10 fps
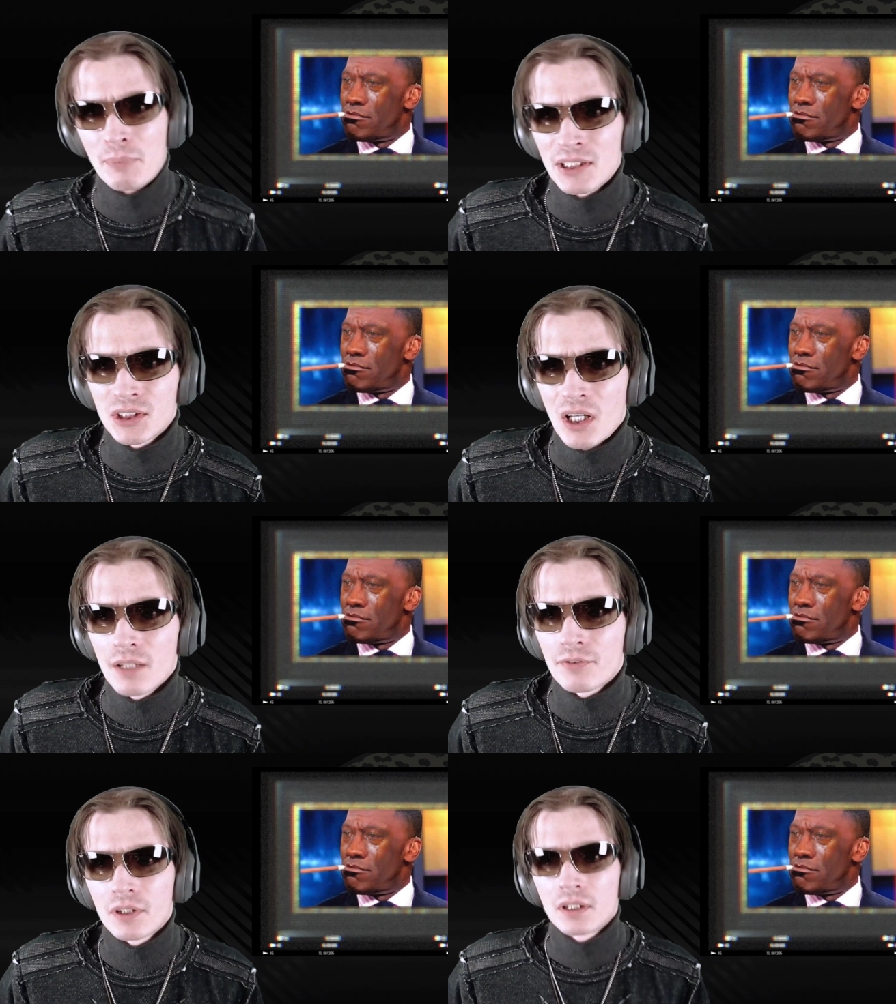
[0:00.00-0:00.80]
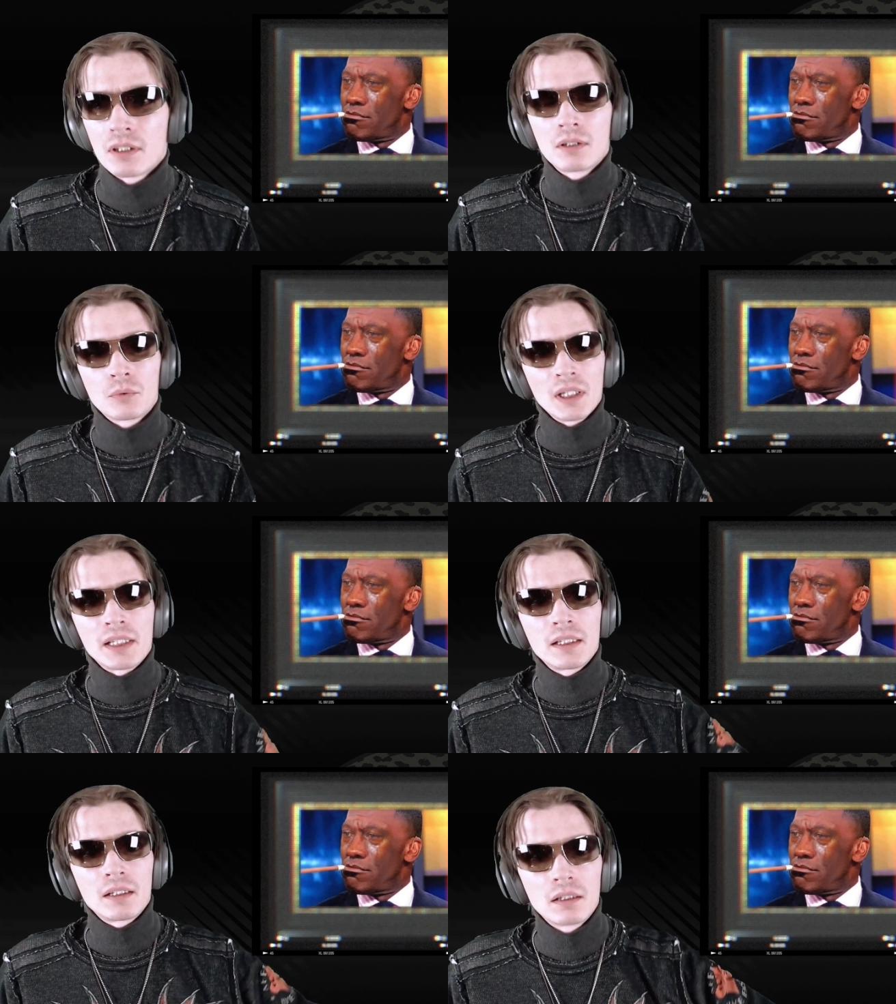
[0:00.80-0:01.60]
Speaker 1: be pissed off.
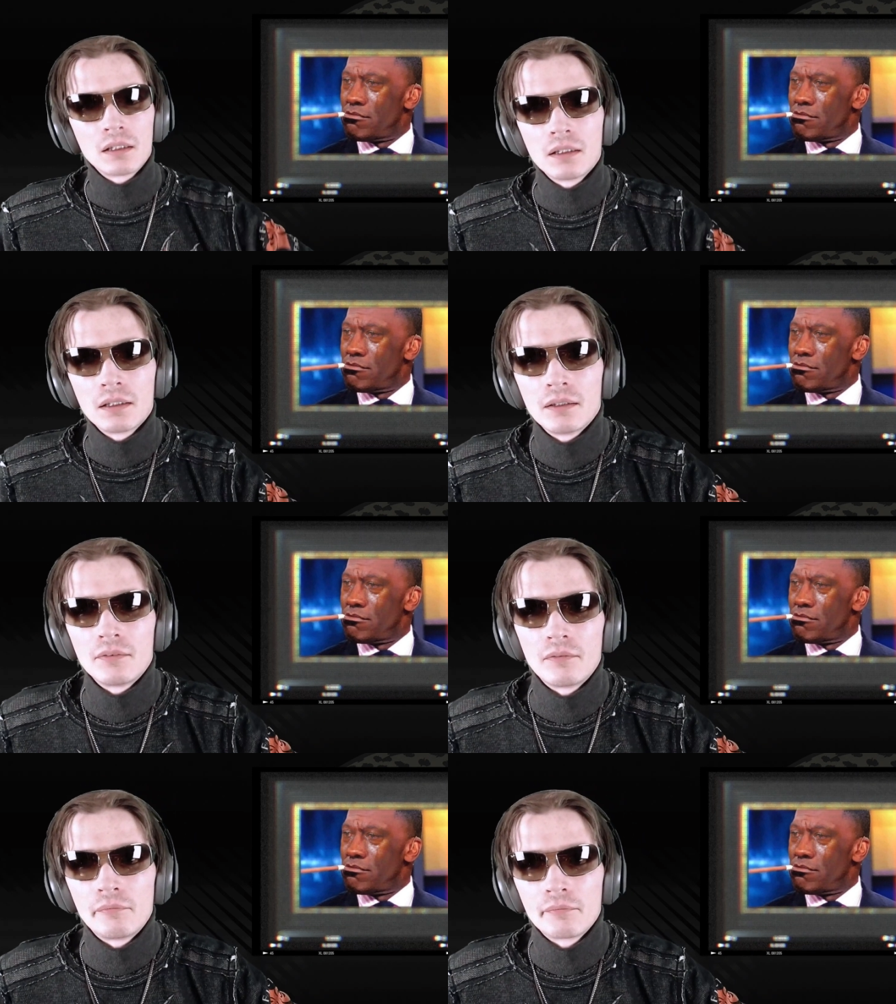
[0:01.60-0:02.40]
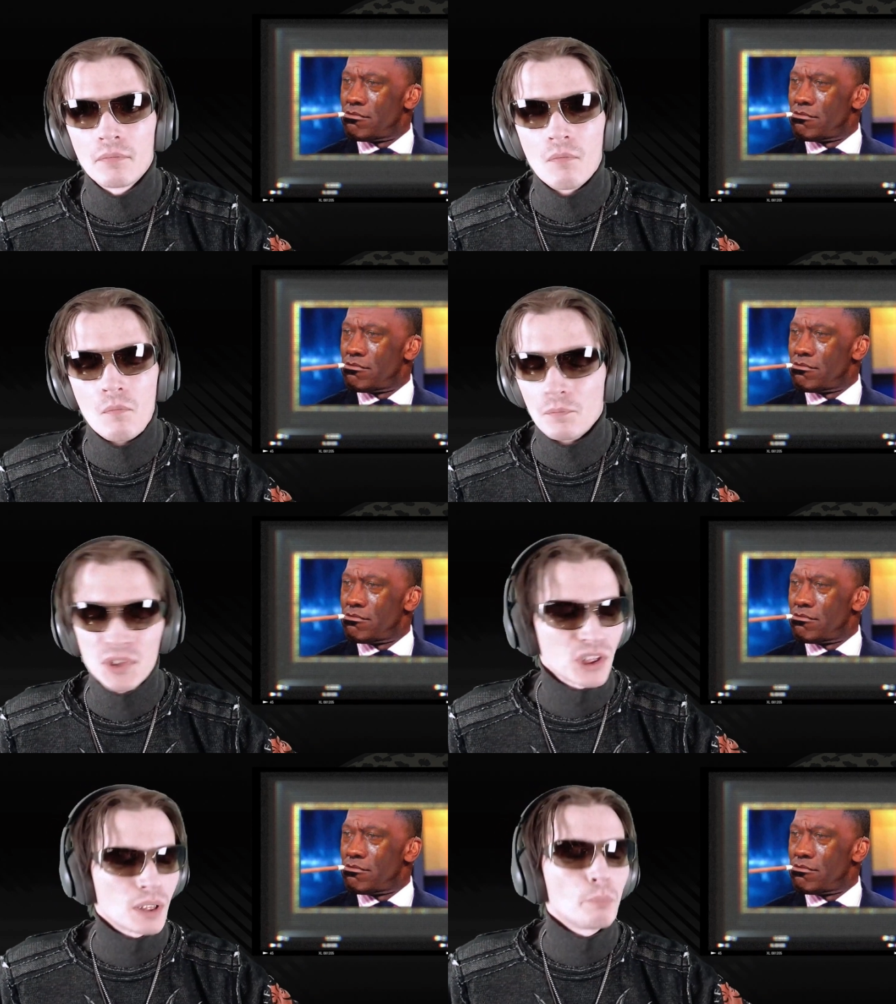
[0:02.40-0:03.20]
Really?
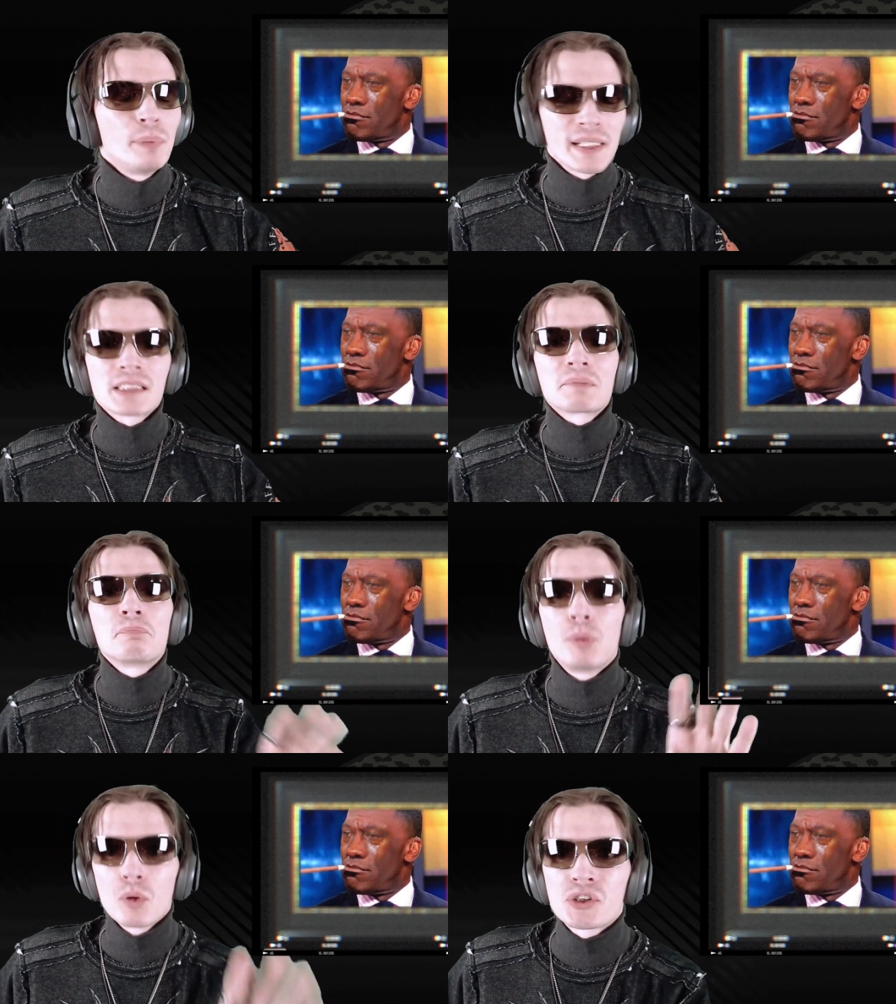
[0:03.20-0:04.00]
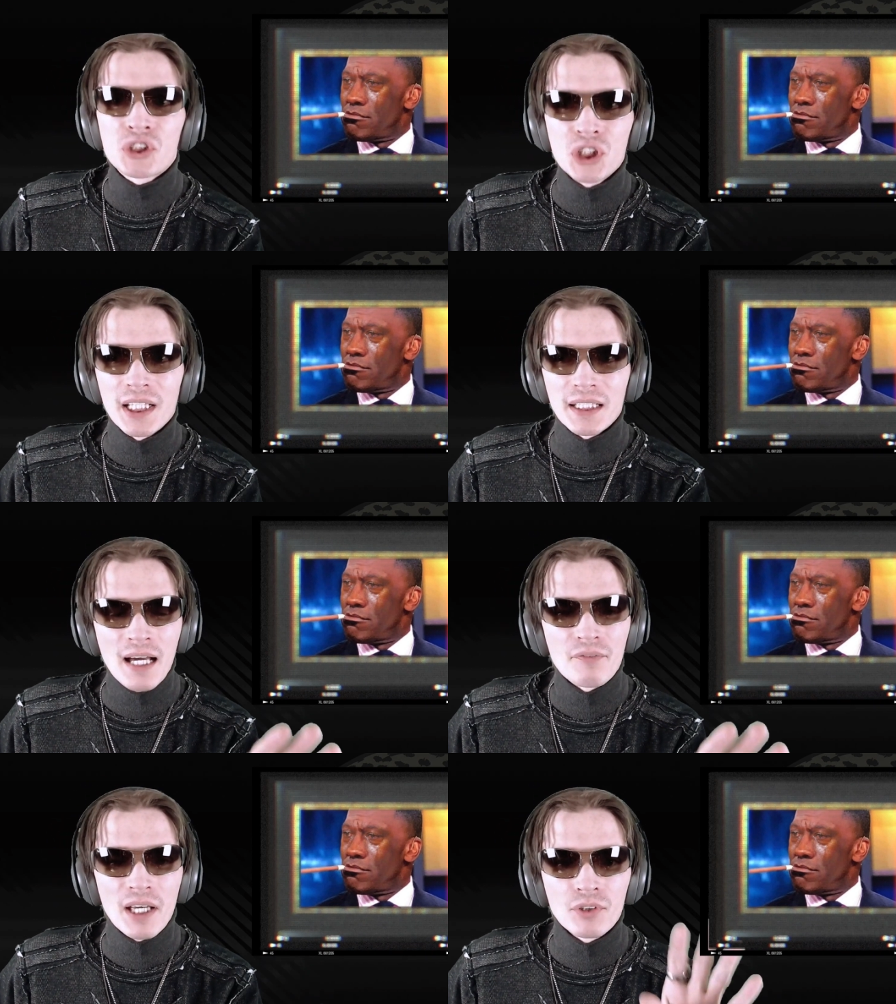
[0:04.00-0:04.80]
This is the biggest bullshit
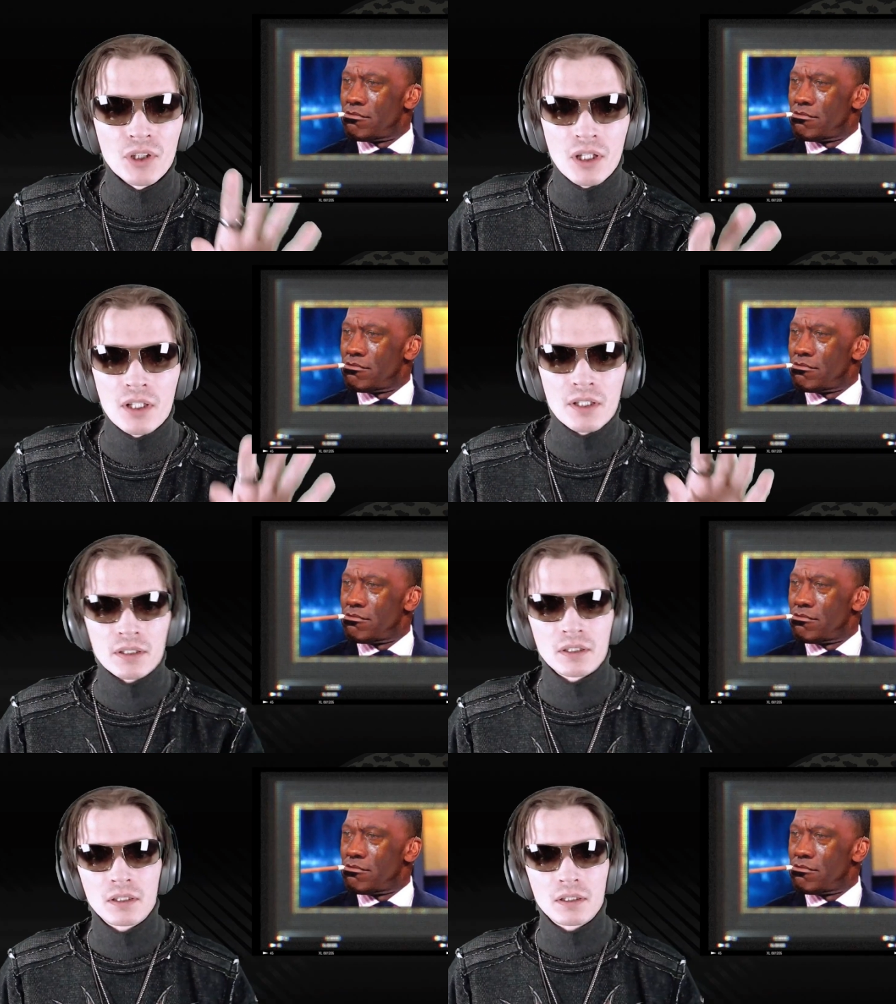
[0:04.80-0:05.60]
I've ever heard.